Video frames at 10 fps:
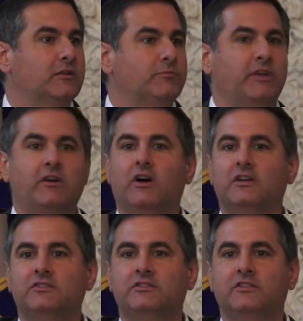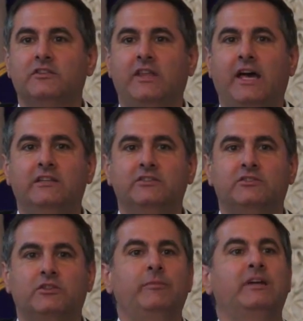because that is
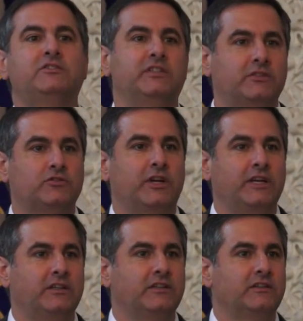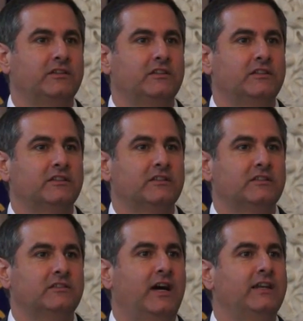domestic trade,
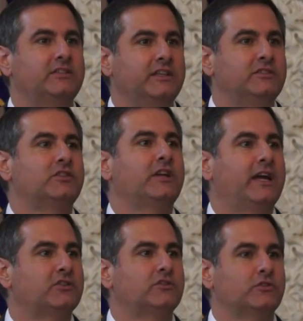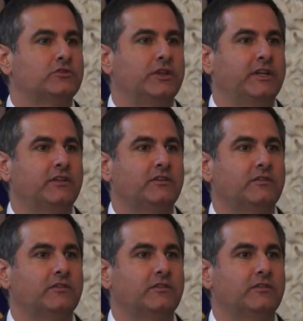not international trade.